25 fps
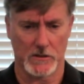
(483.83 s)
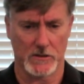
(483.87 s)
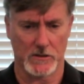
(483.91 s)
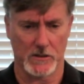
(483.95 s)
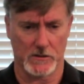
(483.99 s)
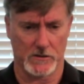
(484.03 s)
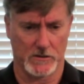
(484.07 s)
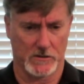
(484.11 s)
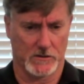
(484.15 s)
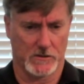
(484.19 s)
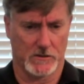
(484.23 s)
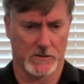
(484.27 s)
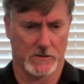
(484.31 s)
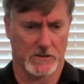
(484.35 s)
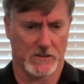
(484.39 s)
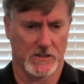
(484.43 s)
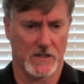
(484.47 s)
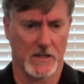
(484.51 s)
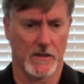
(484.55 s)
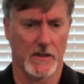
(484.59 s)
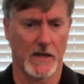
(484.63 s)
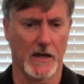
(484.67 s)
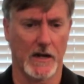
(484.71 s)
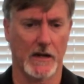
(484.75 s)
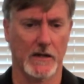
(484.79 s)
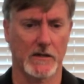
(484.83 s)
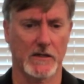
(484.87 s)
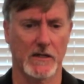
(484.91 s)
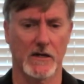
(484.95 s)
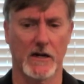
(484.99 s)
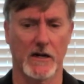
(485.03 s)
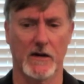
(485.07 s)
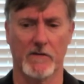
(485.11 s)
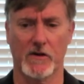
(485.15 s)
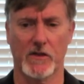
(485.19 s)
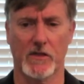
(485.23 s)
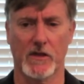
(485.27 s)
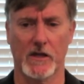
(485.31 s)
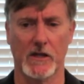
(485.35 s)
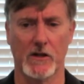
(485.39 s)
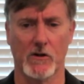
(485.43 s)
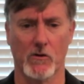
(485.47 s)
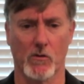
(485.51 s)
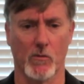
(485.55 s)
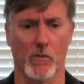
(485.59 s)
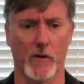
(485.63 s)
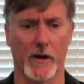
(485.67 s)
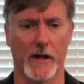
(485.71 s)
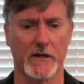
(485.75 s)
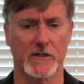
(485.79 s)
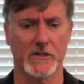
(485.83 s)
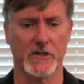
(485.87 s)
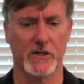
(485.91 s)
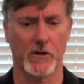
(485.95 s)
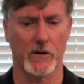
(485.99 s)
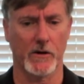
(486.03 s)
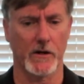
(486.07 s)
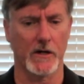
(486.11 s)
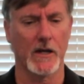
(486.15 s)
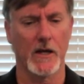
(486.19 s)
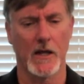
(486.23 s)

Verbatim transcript: to, to see that I did everything correct here,